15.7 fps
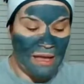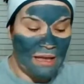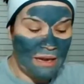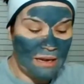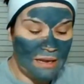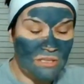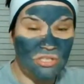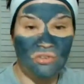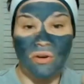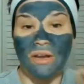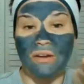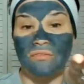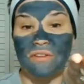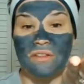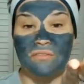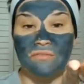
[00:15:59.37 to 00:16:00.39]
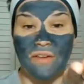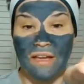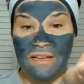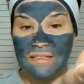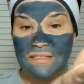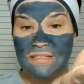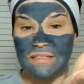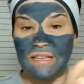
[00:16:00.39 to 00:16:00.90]
It is great for the
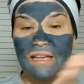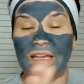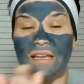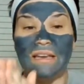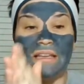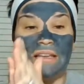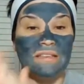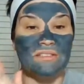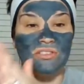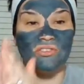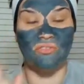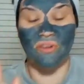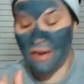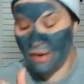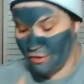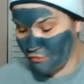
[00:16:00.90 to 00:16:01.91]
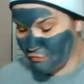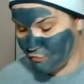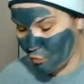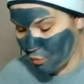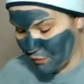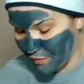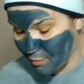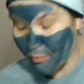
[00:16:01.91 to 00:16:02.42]
face. It is great
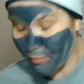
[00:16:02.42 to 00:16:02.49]
for the